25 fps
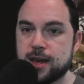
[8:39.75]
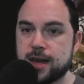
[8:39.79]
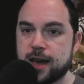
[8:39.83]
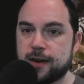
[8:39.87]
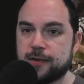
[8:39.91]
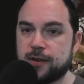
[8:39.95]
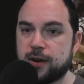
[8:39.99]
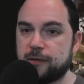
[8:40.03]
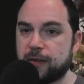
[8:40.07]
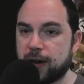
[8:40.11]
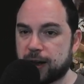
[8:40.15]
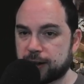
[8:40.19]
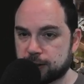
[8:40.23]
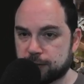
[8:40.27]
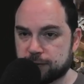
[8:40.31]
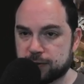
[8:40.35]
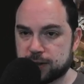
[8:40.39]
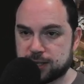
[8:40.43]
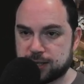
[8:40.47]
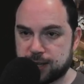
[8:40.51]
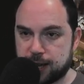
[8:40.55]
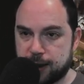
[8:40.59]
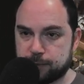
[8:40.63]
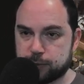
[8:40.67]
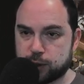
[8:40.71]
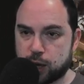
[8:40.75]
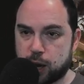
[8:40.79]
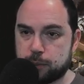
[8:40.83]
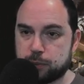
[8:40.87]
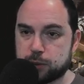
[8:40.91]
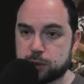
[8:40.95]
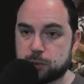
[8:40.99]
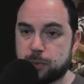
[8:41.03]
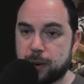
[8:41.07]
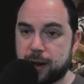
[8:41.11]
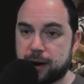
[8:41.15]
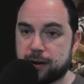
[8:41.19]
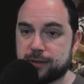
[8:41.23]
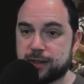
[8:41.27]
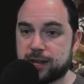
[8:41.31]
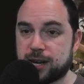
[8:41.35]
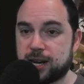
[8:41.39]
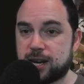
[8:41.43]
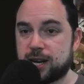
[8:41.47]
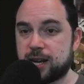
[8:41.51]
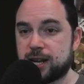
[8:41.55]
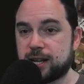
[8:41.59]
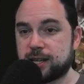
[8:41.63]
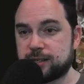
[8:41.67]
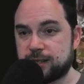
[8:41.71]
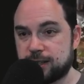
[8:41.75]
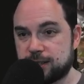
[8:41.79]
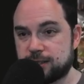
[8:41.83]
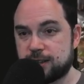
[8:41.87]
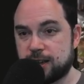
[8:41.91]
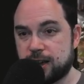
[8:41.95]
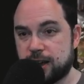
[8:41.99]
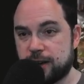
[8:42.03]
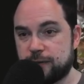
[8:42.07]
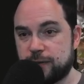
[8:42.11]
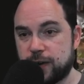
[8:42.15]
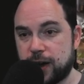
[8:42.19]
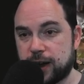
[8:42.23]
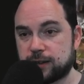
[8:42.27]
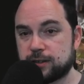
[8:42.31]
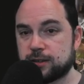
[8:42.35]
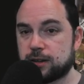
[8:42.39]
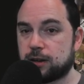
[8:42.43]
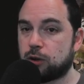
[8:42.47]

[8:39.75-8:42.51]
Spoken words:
if an effect of the same type is better than an existing effect,